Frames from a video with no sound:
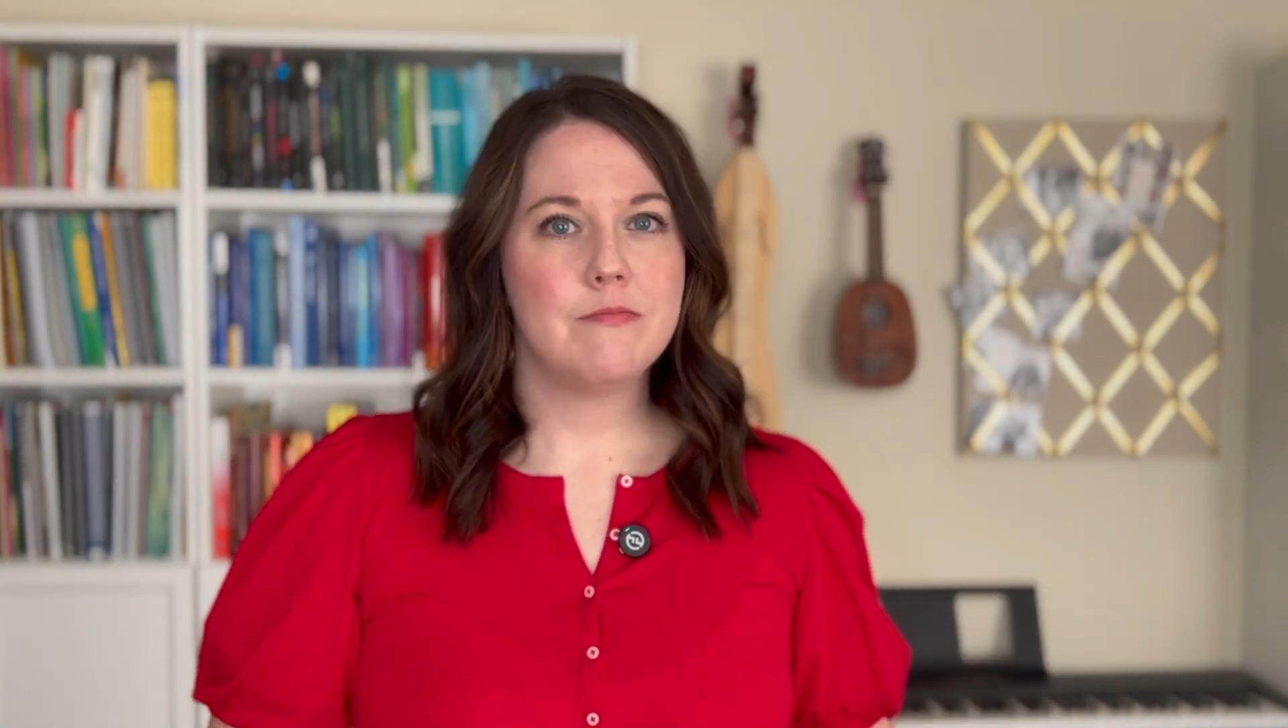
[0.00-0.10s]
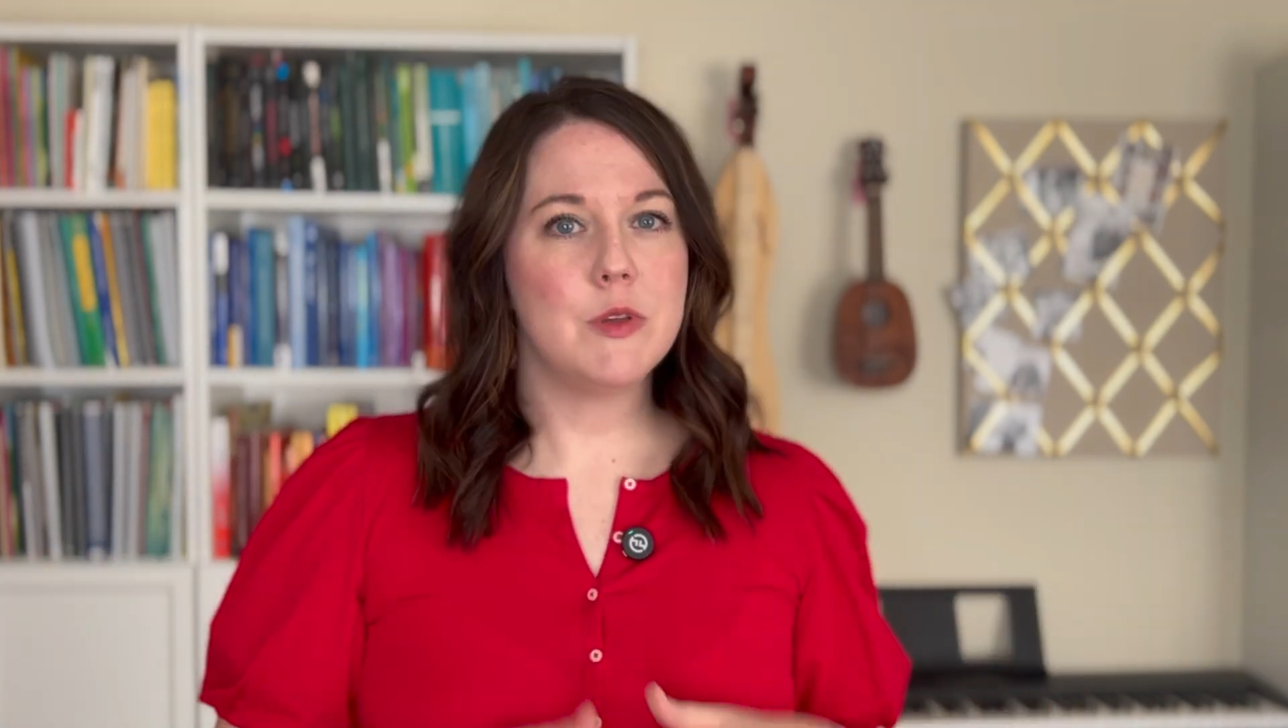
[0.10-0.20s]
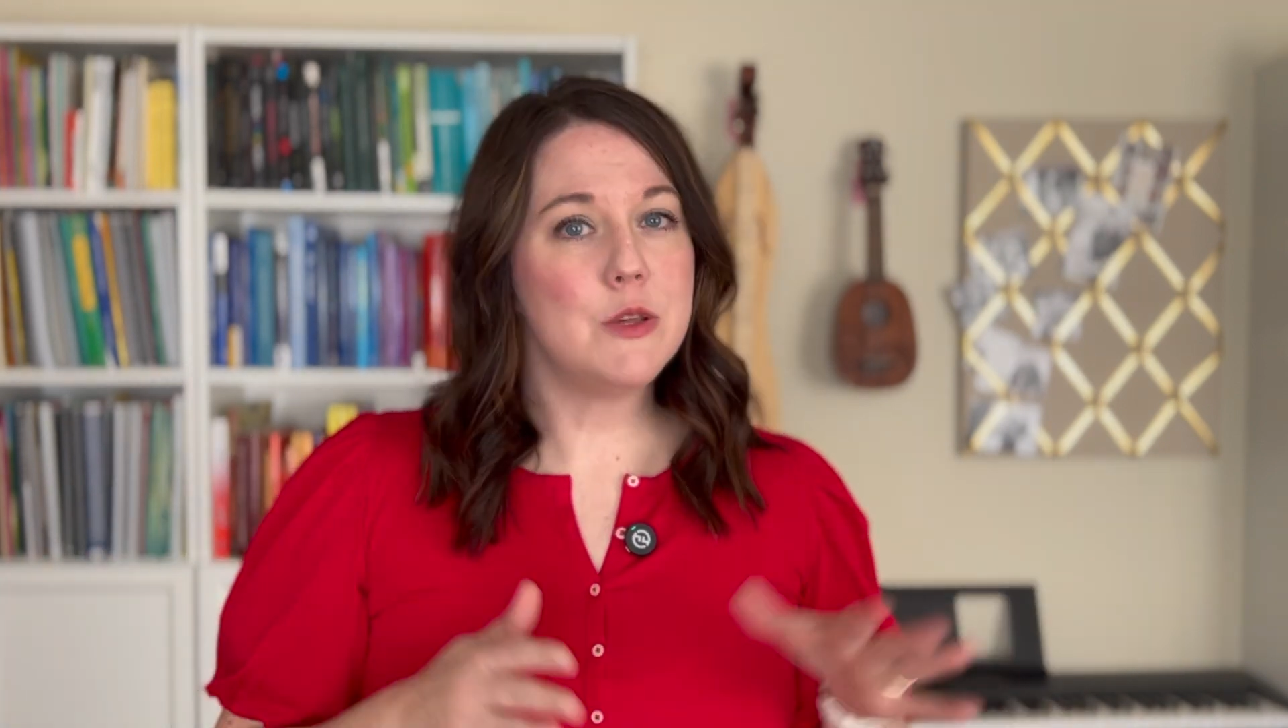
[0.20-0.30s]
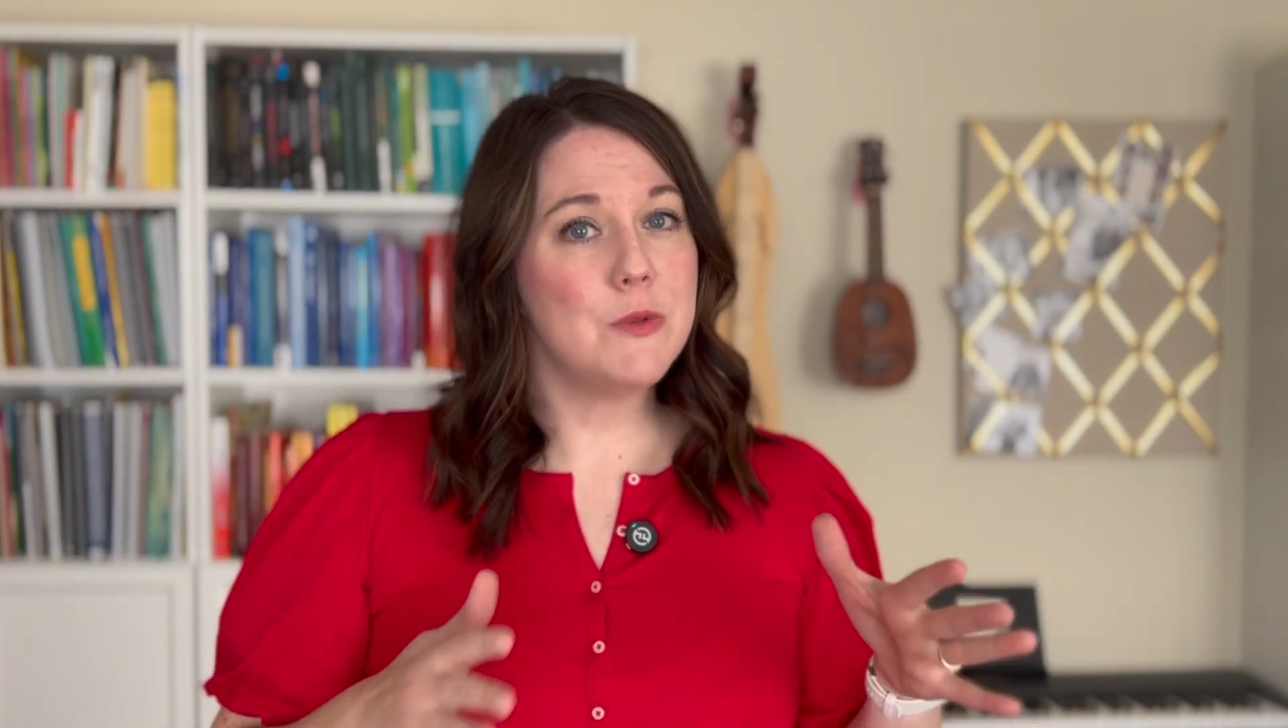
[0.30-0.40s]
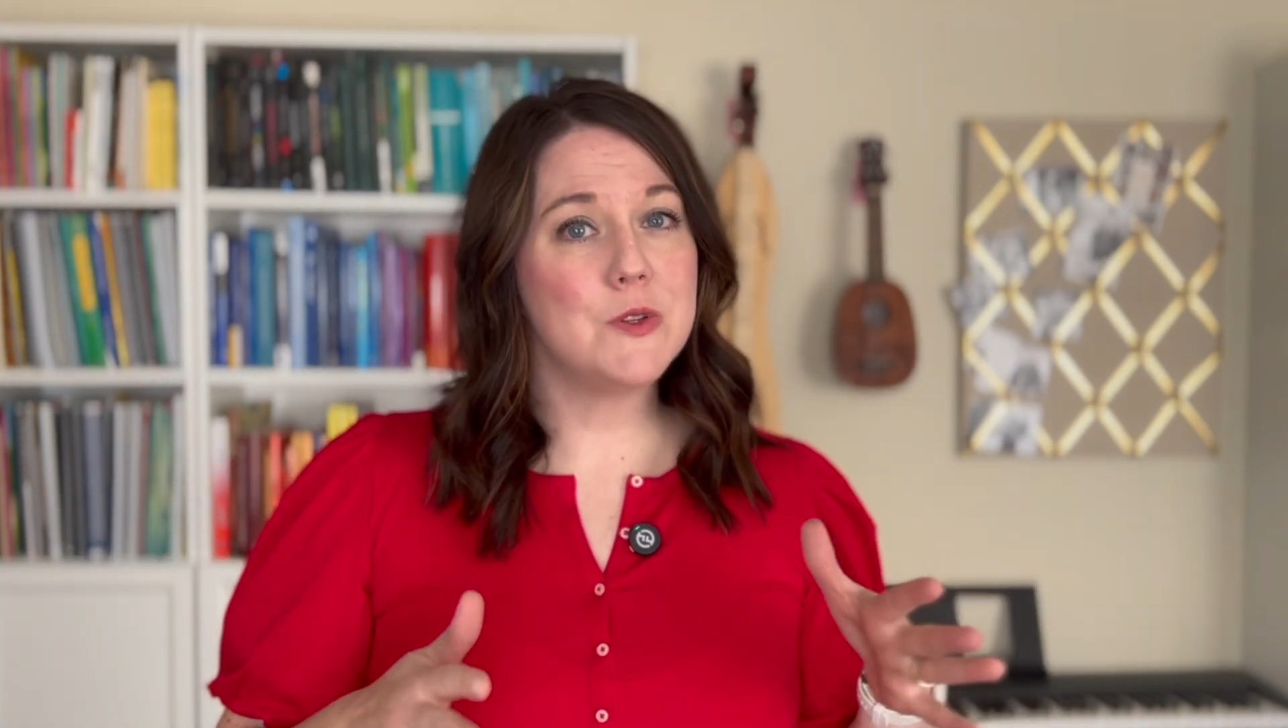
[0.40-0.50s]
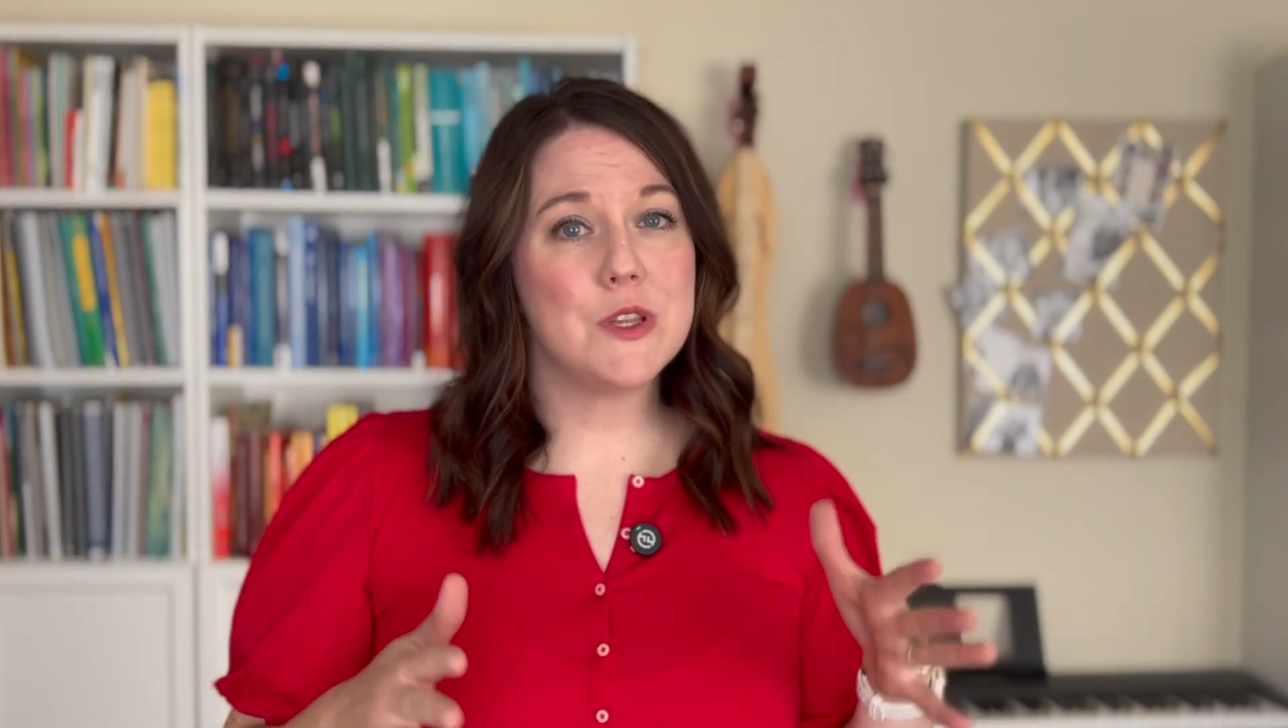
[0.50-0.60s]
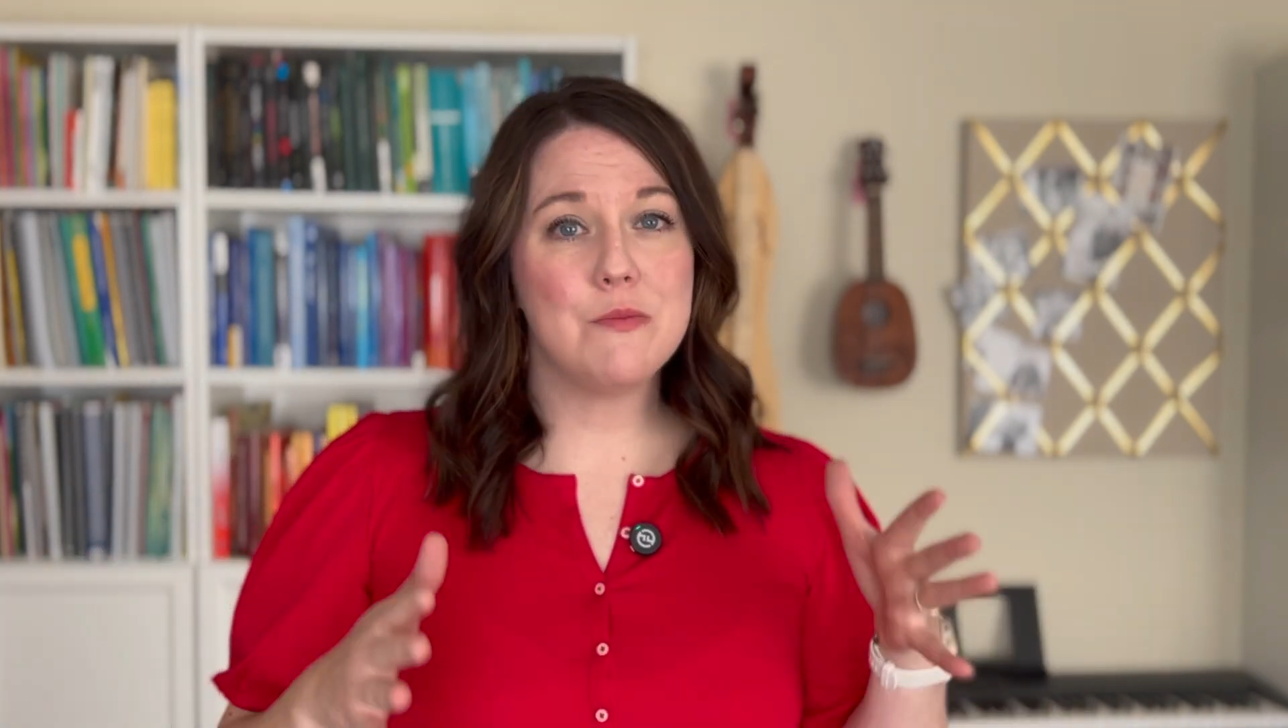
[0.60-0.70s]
But the most